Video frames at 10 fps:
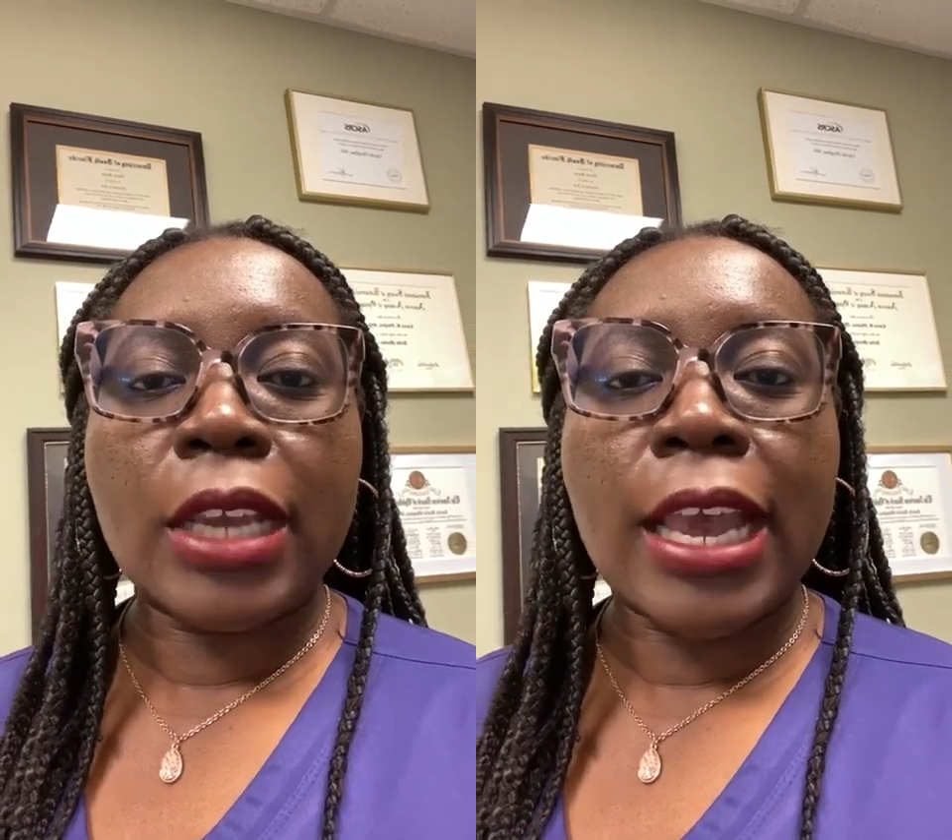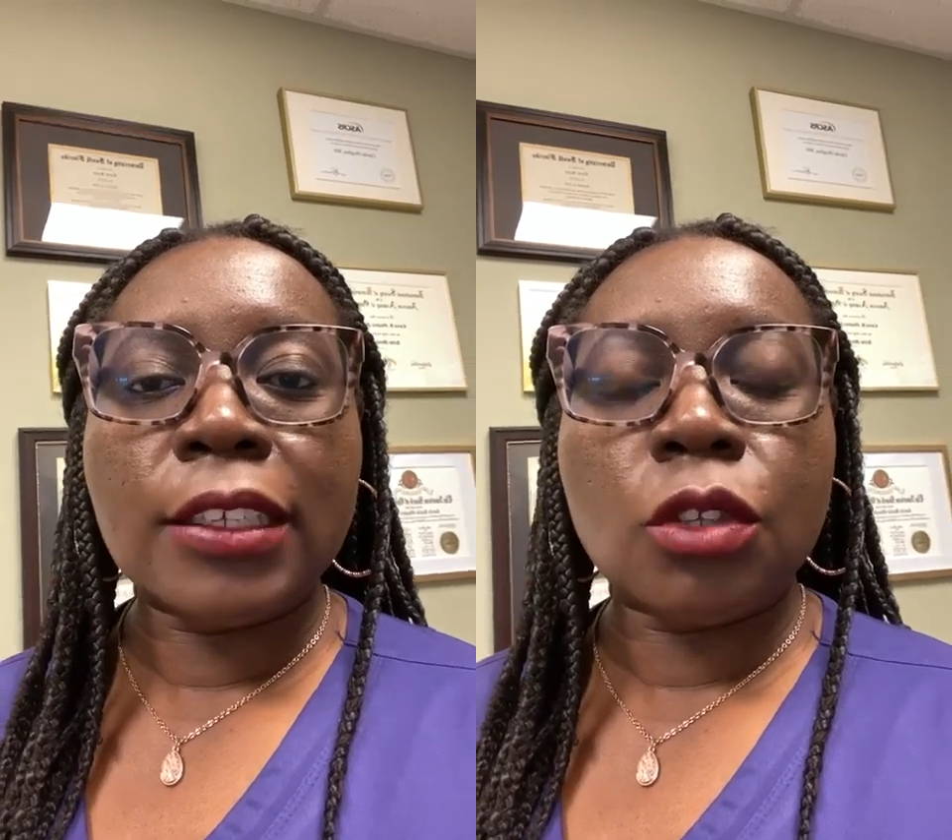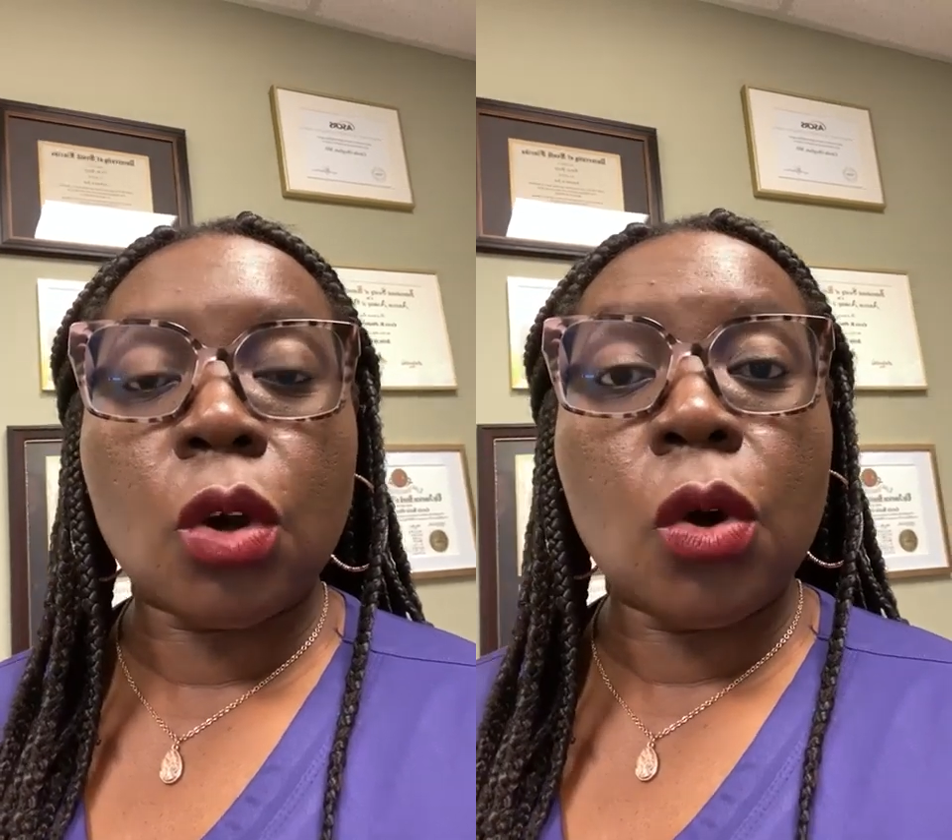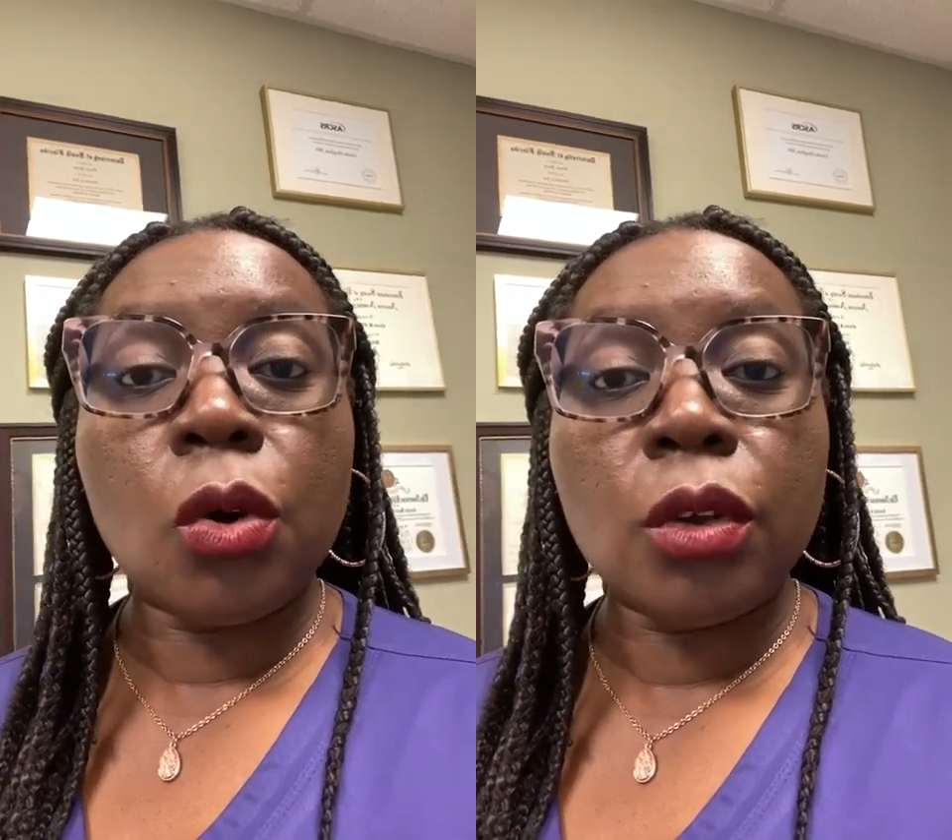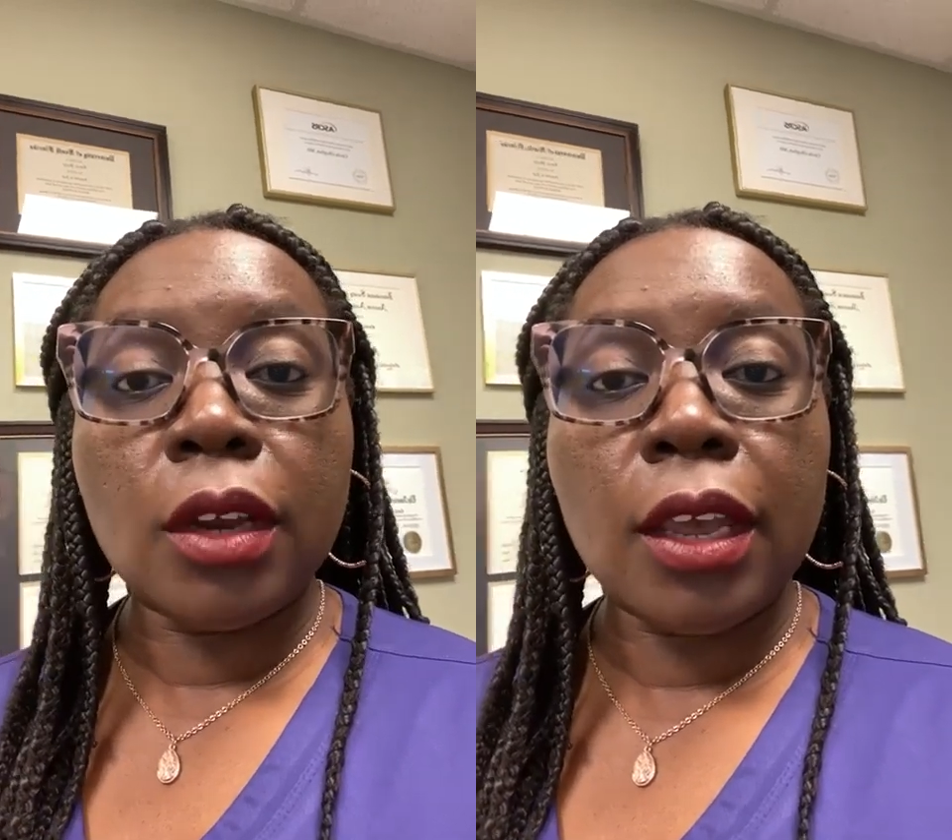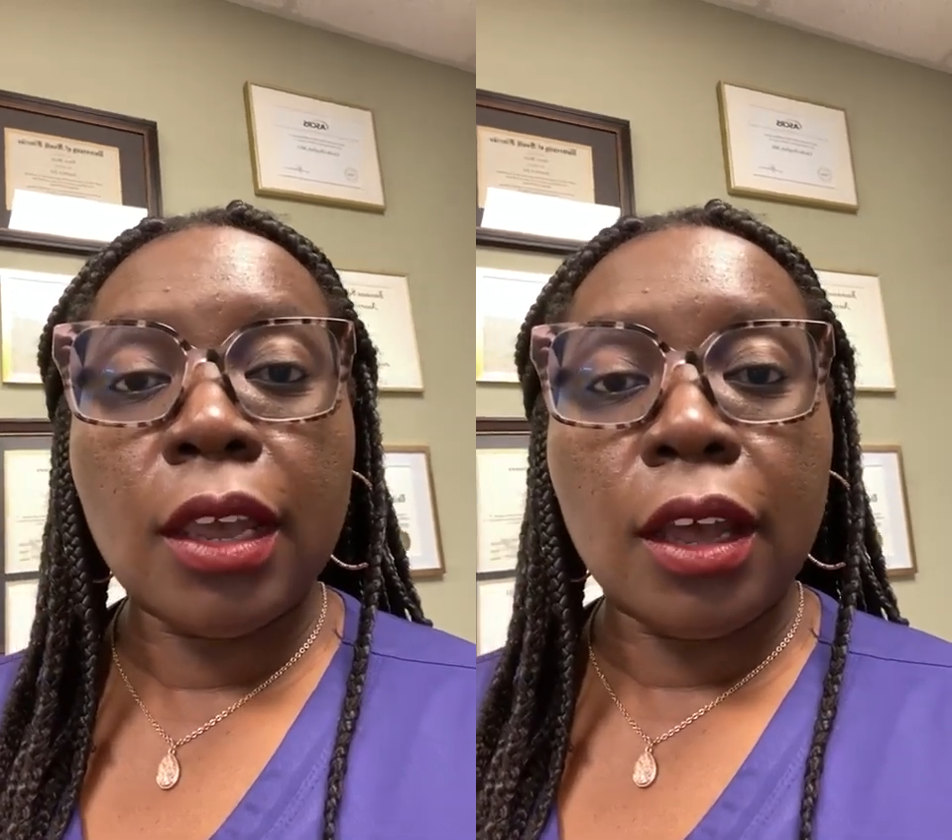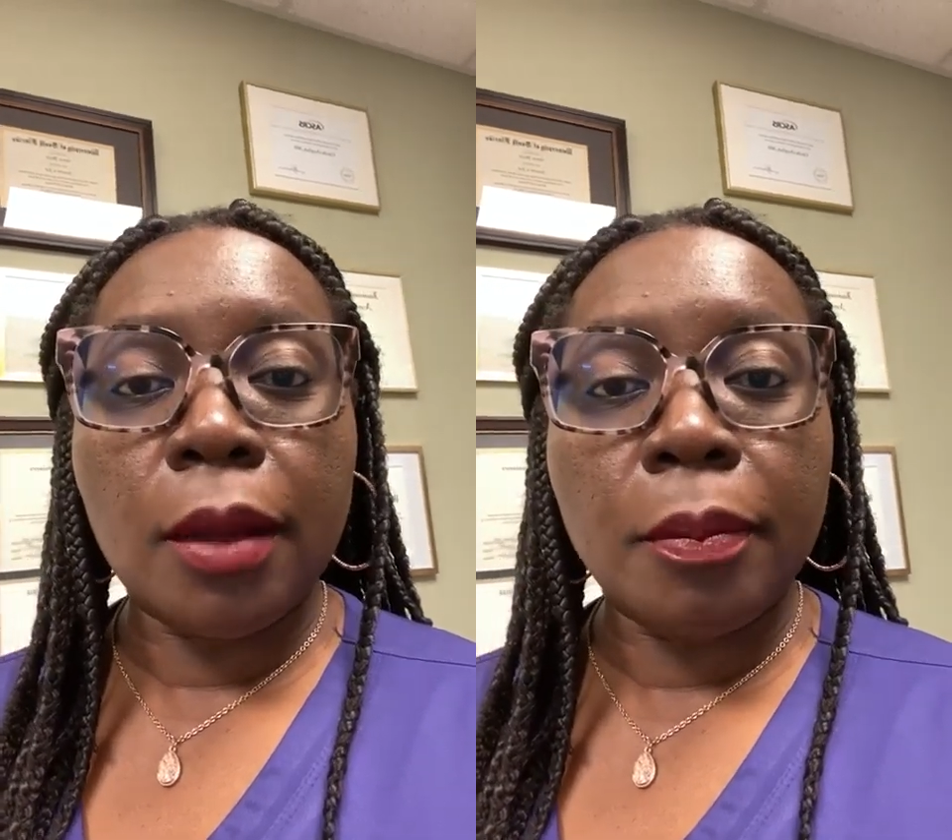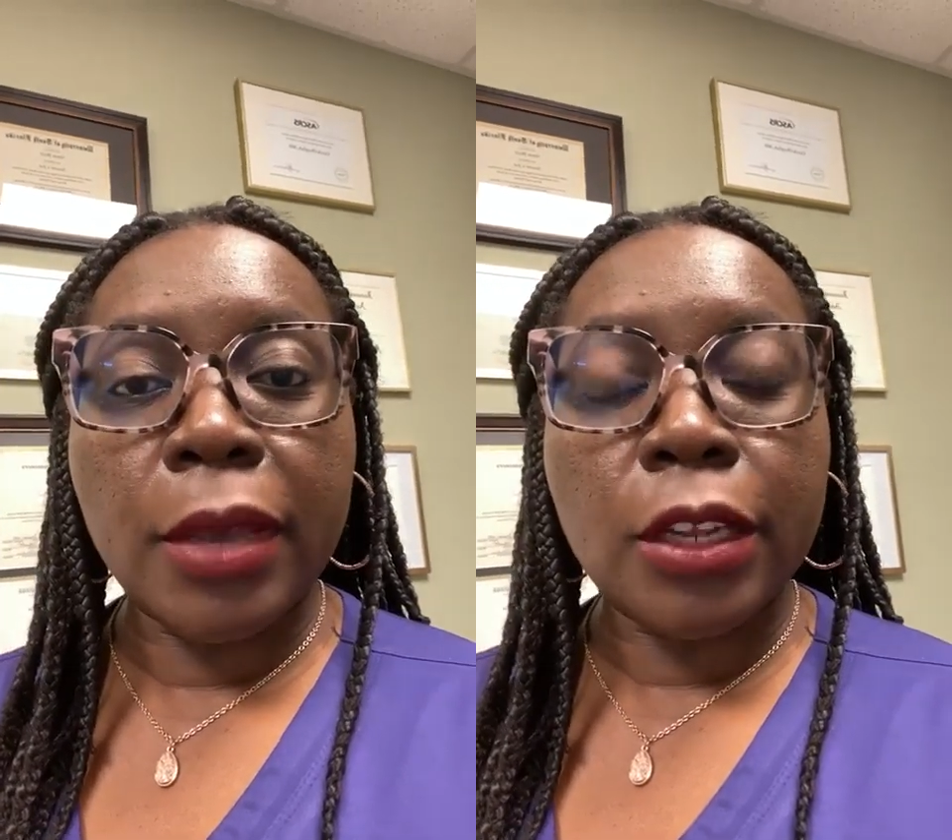So it has its own
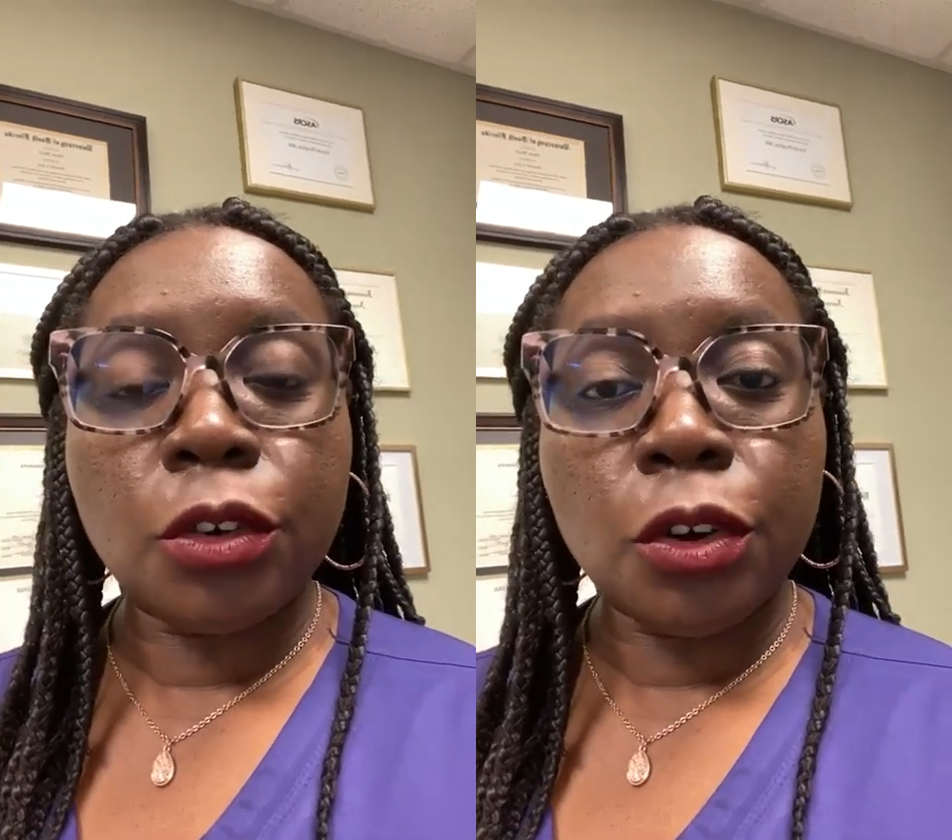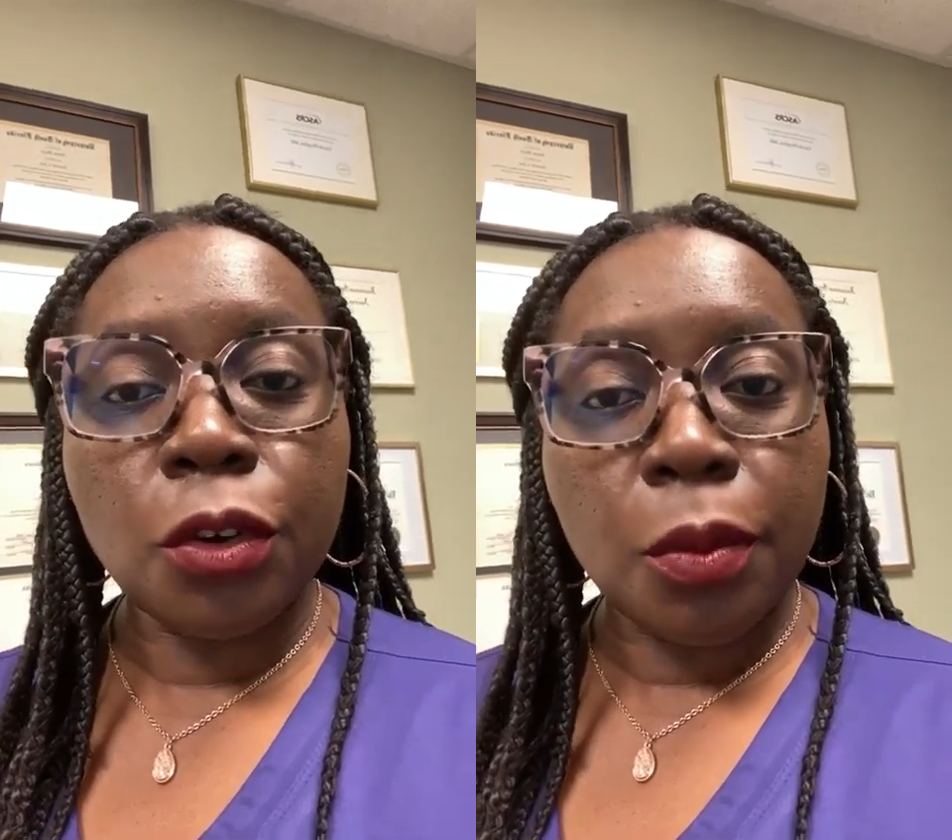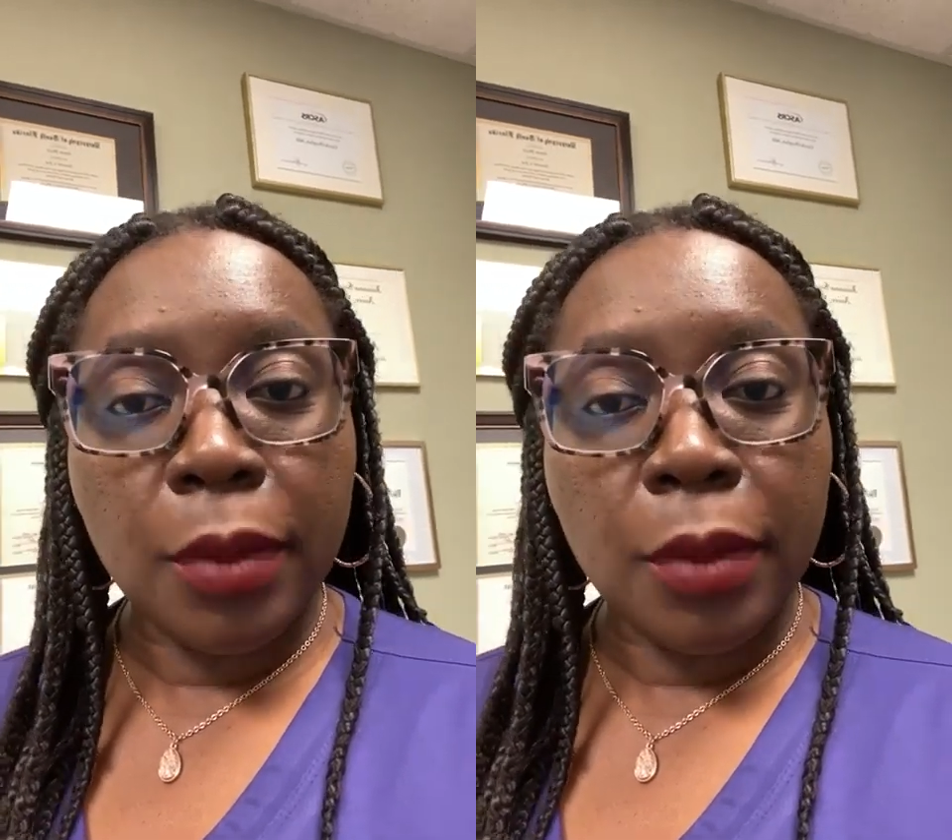internal